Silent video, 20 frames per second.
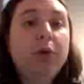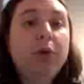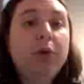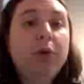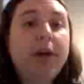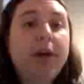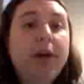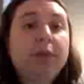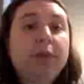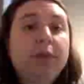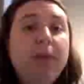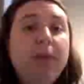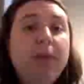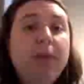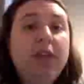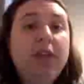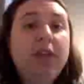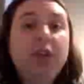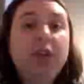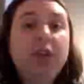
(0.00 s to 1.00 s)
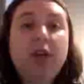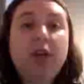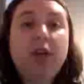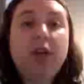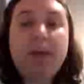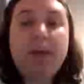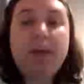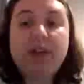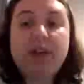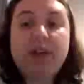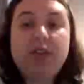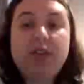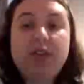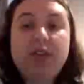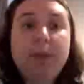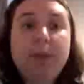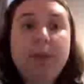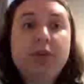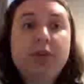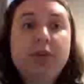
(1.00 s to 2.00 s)
was mainly for the climax of the
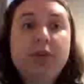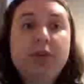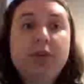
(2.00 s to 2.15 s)
episode.